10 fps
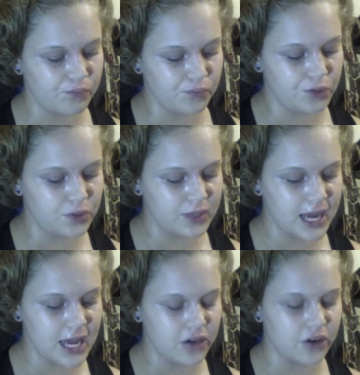you
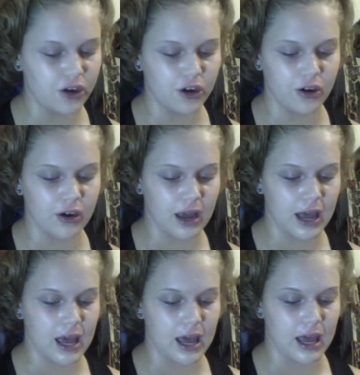take her,
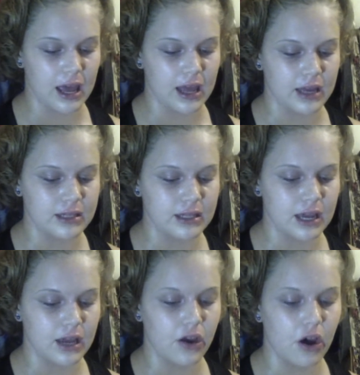and
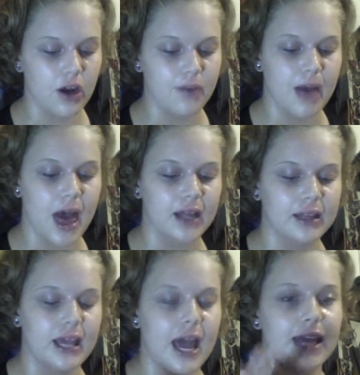
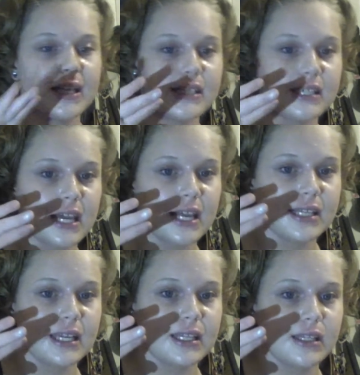automatically I can see it's
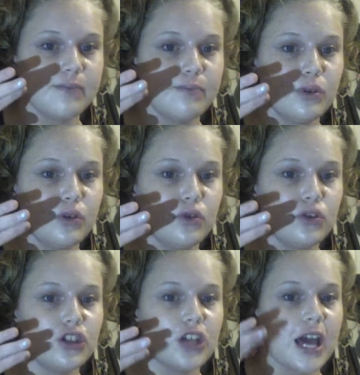like this
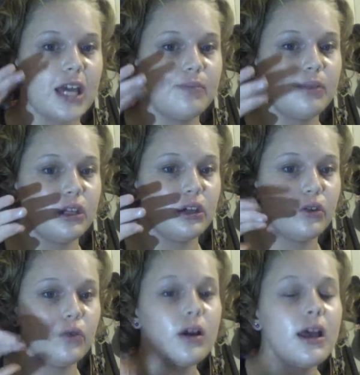moonshine
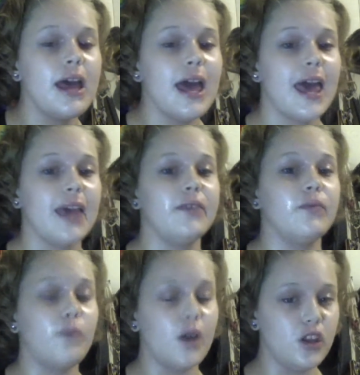blue, and
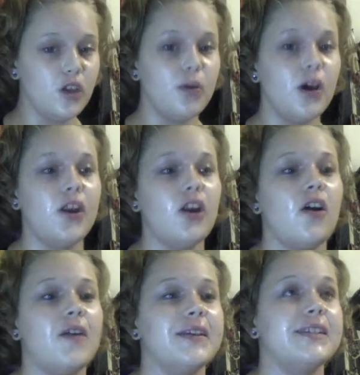when you put it
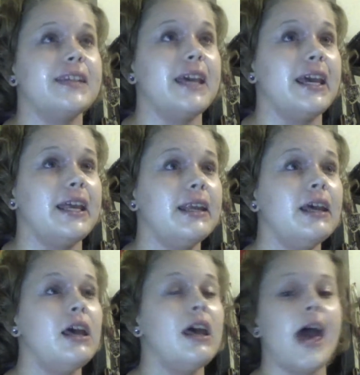on the skin
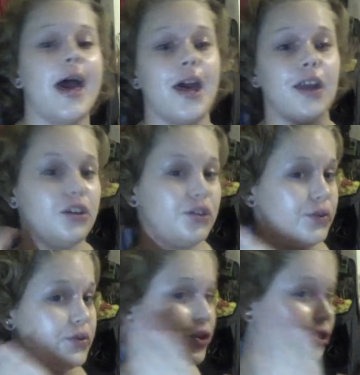and you
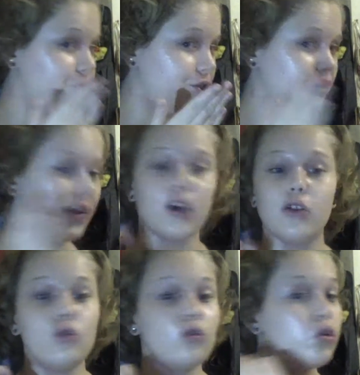turn, you're like,
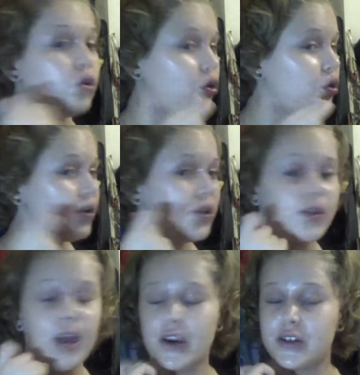ooh,
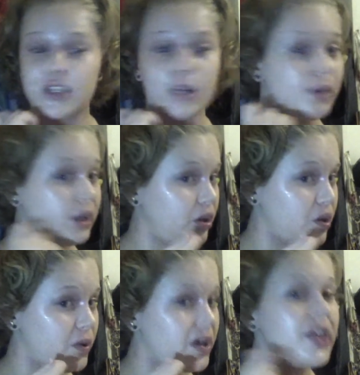there's the
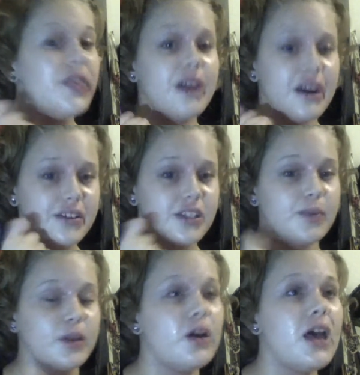blue. There's the
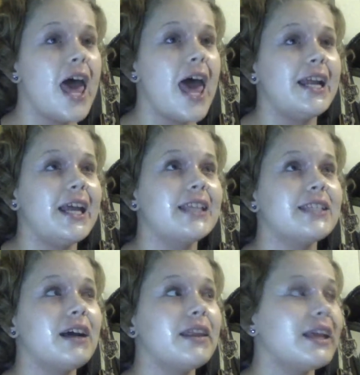blue. And it's
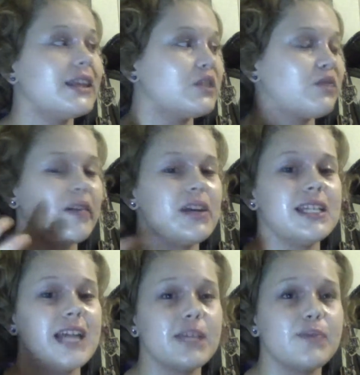not like this very
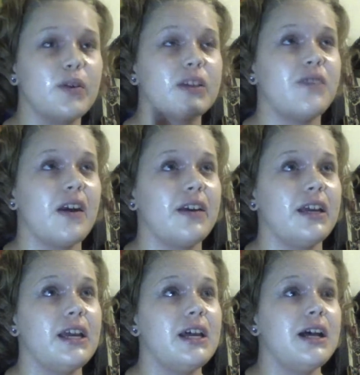intense blue. It's
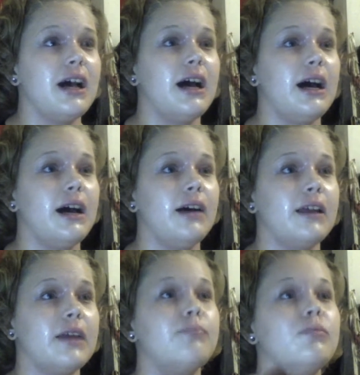very
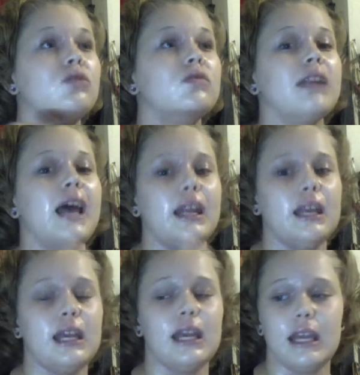like
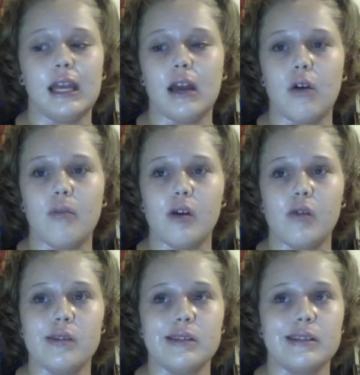moonlighty,
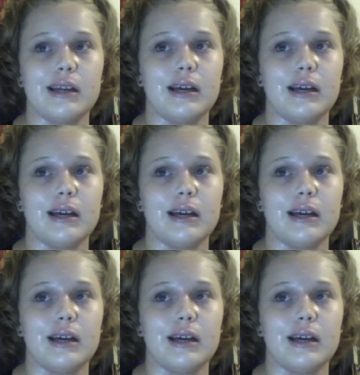almost